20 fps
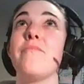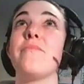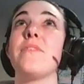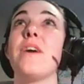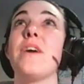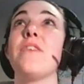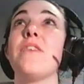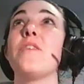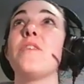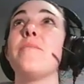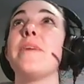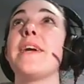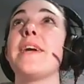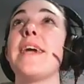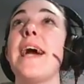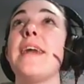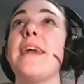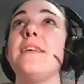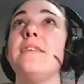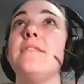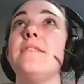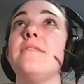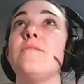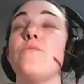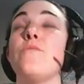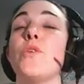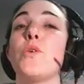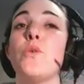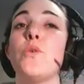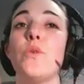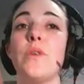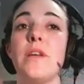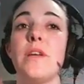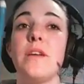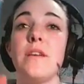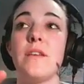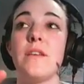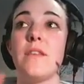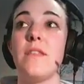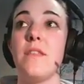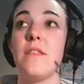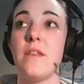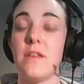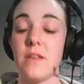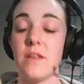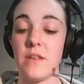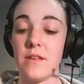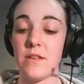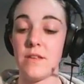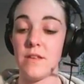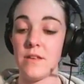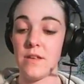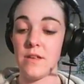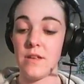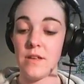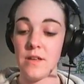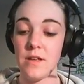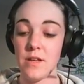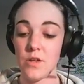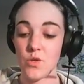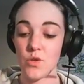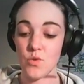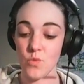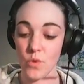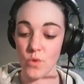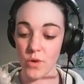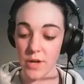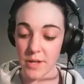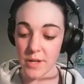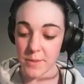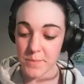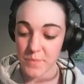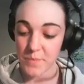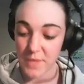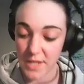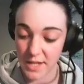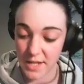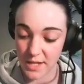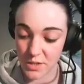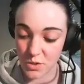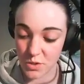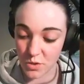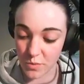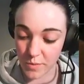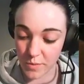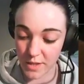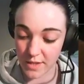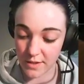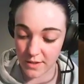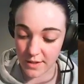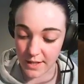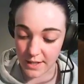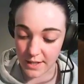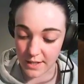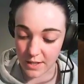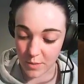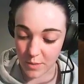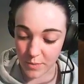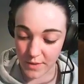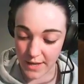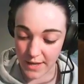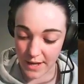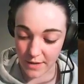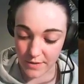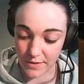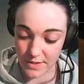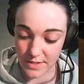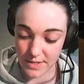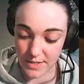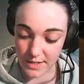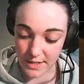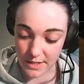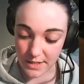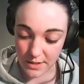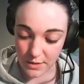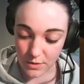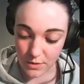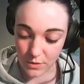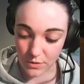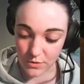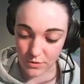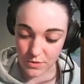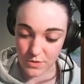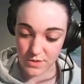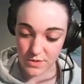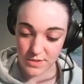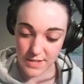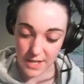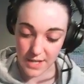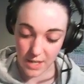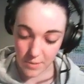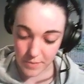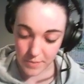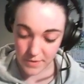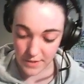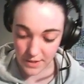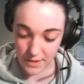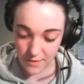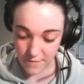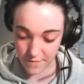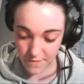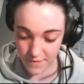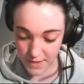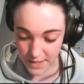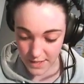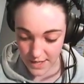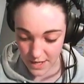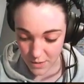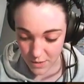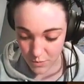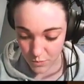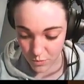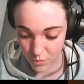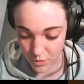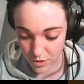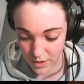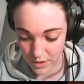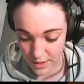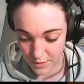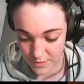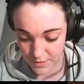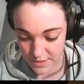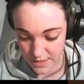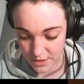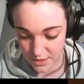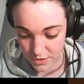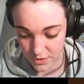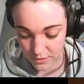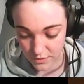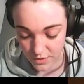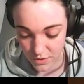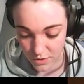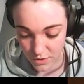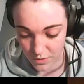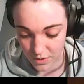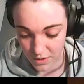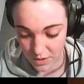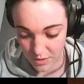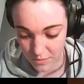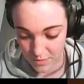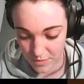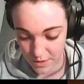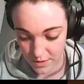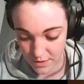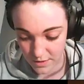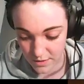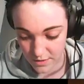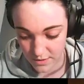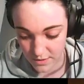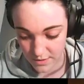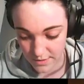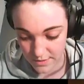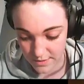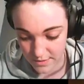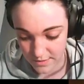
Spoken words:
I've got my Canon recording the drawing. It took me like a couple hours to get it all set up and like figured out what I was actually doing, because